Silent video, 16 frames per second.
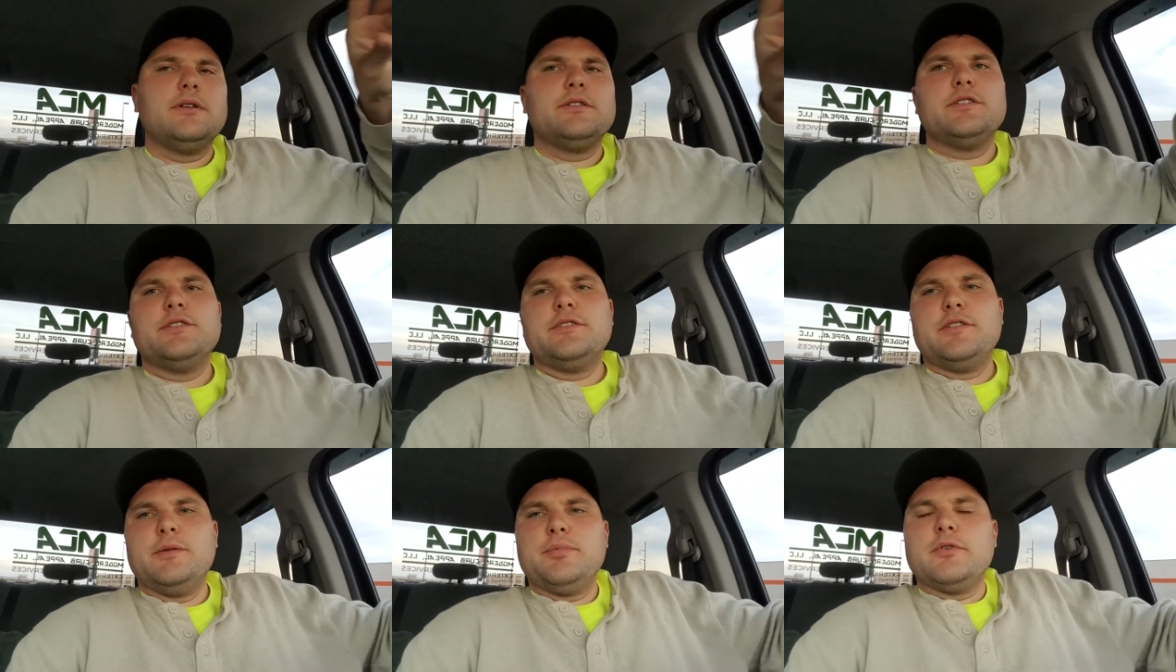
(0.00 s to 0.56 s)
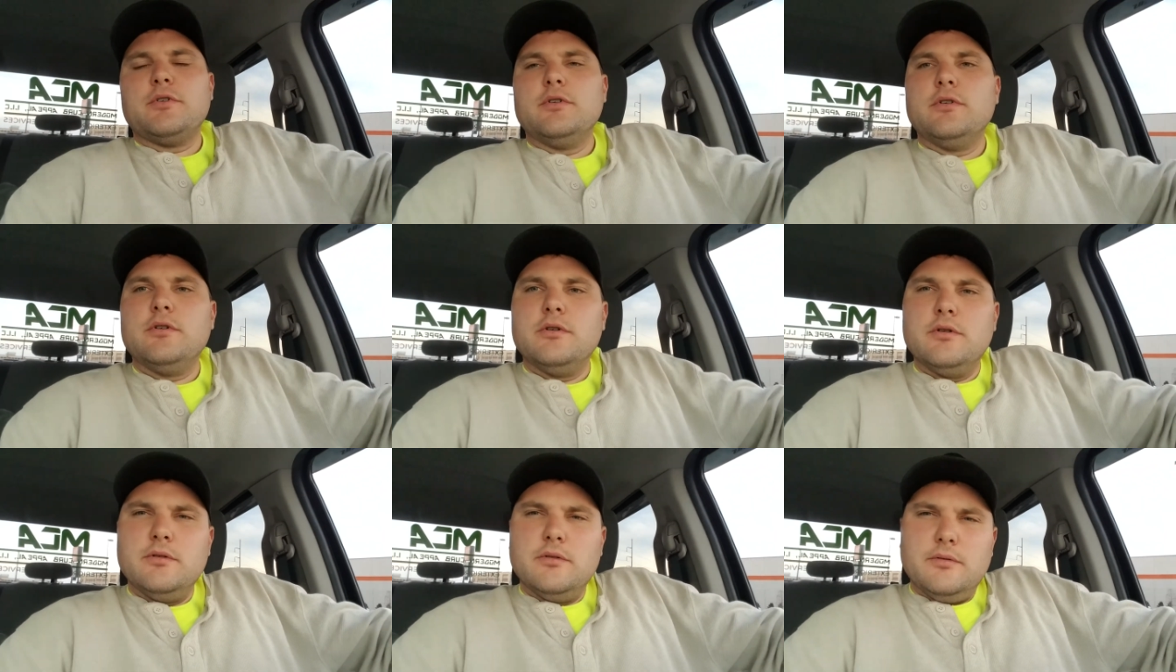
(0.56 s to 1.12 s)
So the
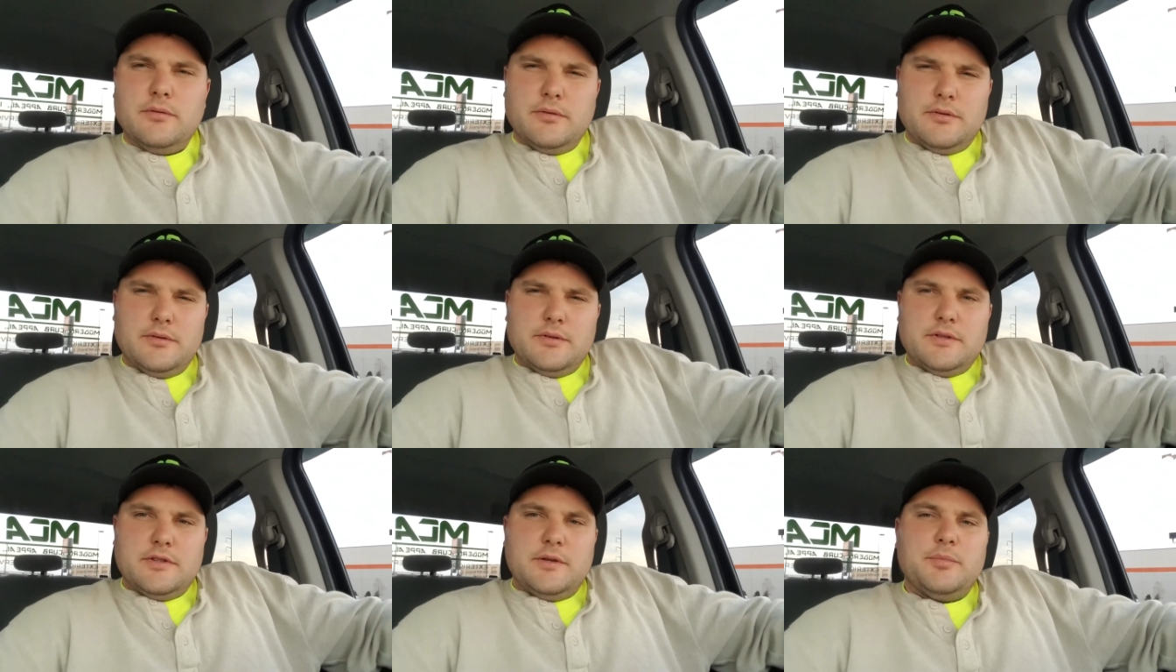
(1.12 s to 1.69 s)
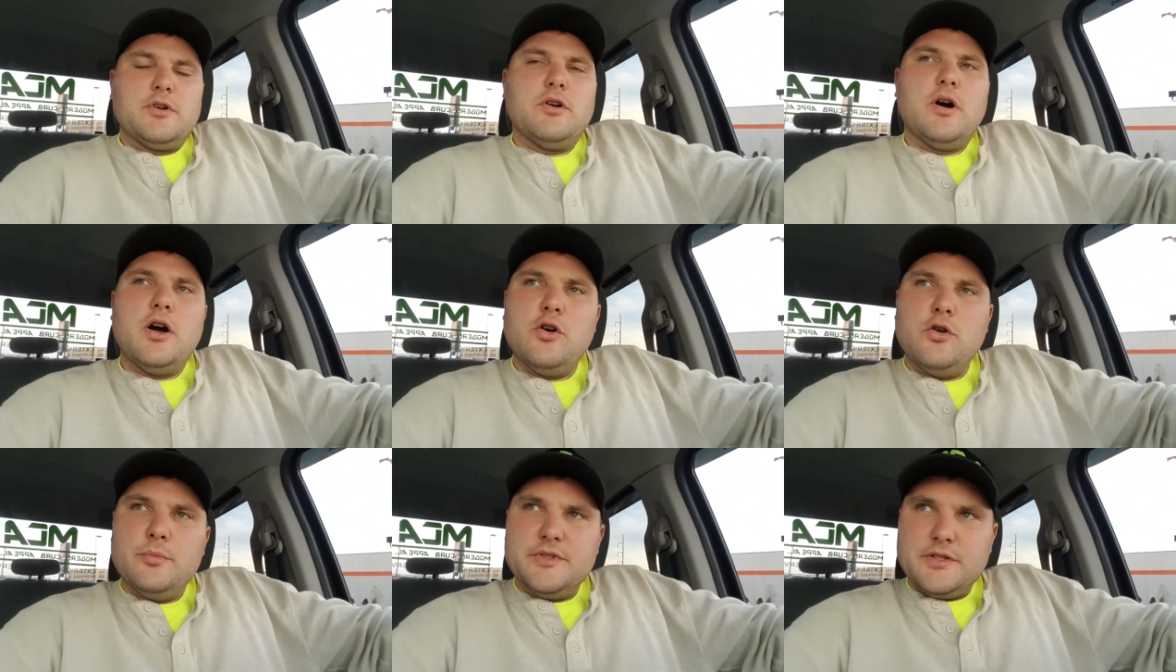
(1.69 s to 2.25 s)
typical
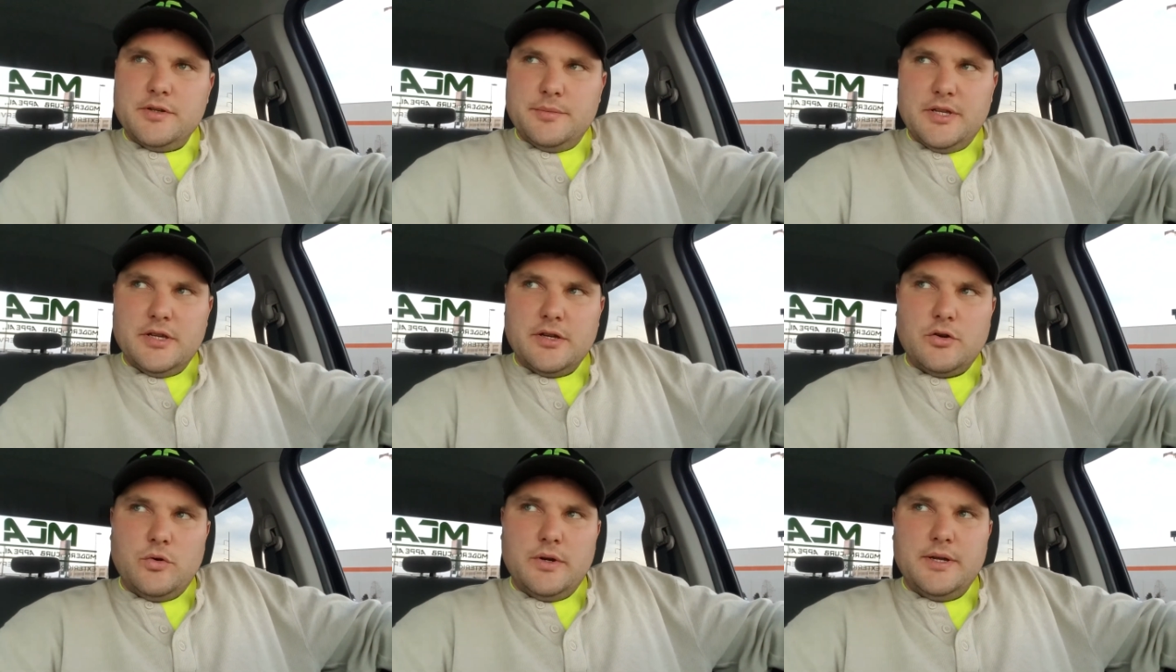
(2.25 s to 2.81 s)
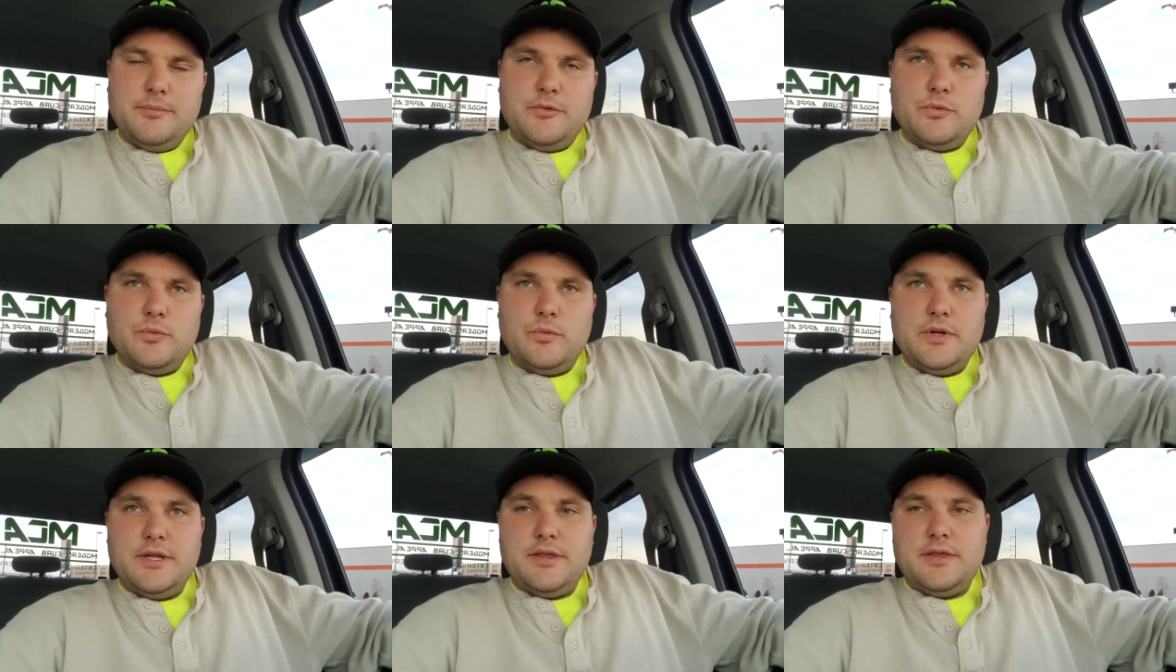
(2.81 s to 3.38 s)
home is going to be equipped
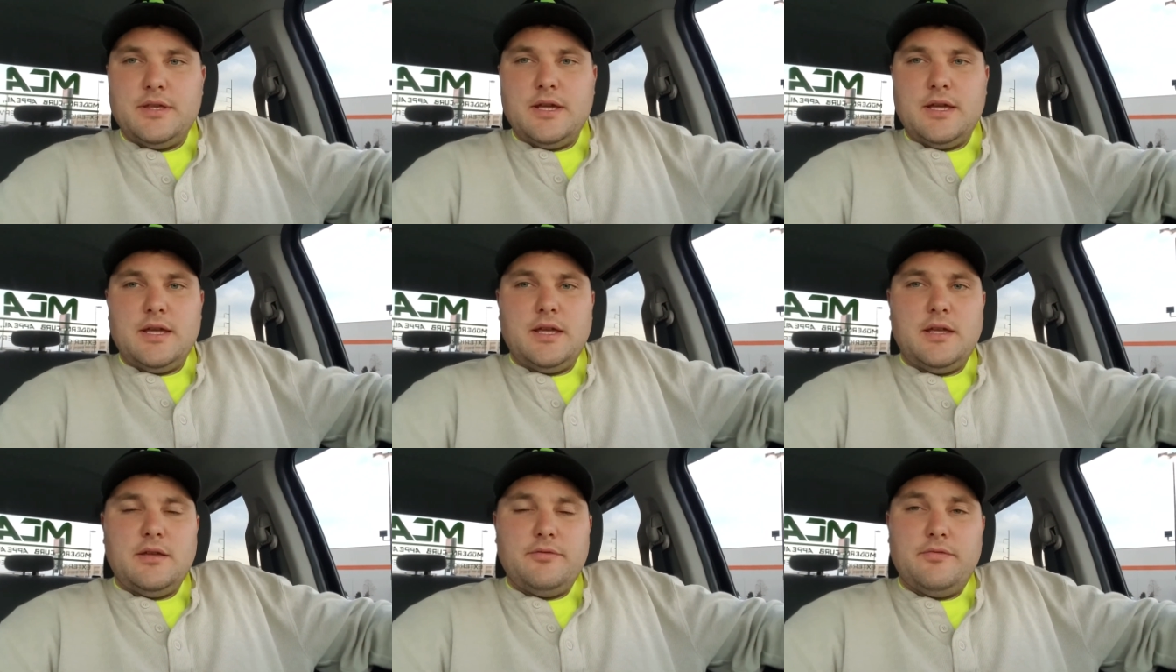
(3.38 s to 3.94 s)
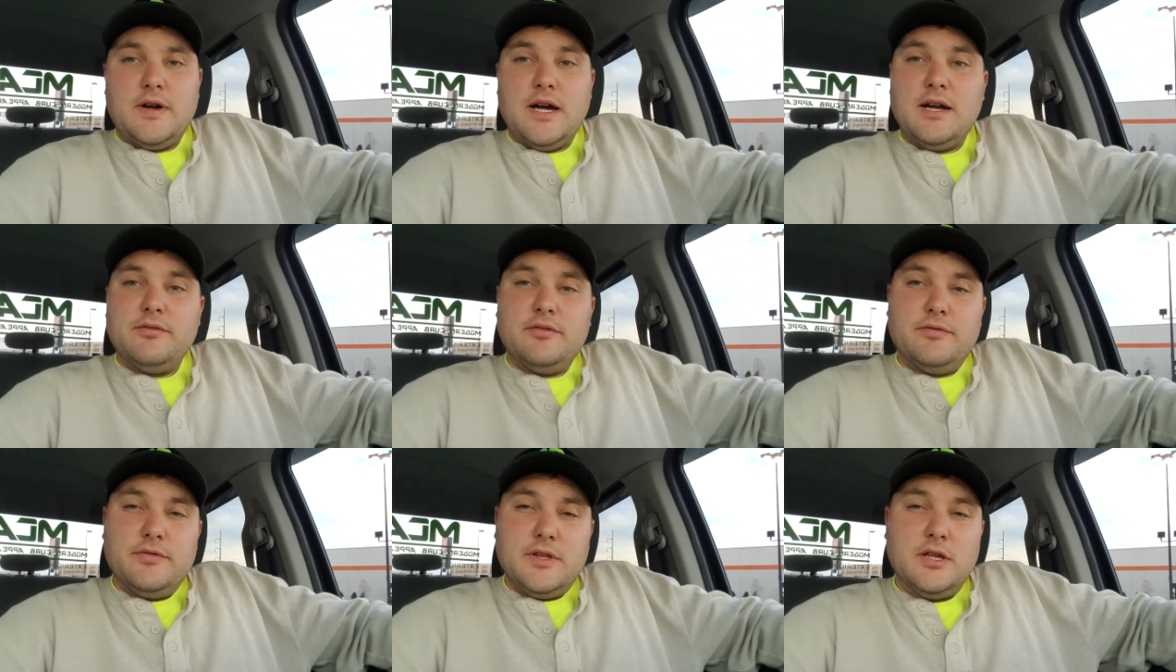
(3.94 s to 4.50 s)
with a
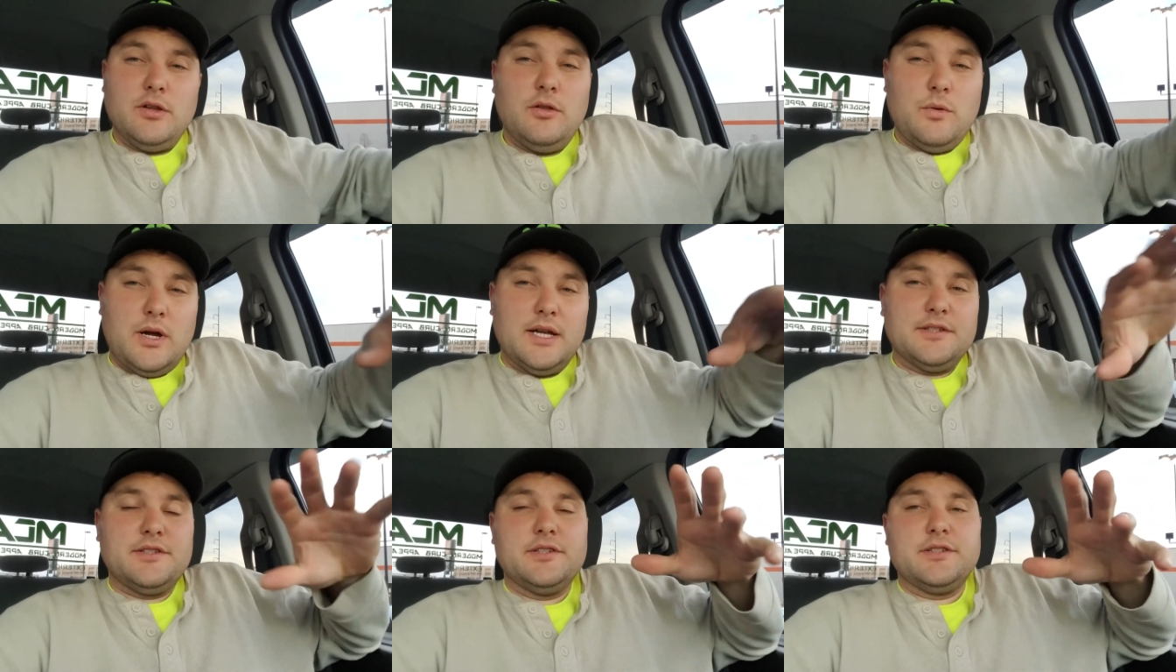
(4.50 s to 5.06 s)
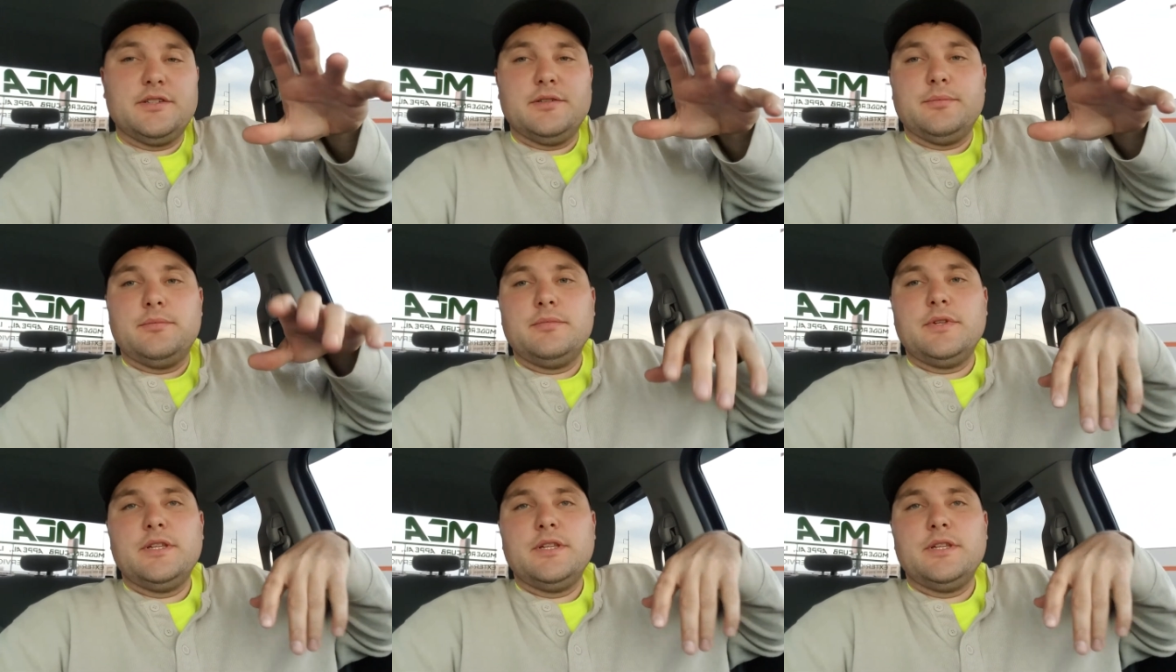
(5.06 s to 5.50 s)
5 kilowatt system,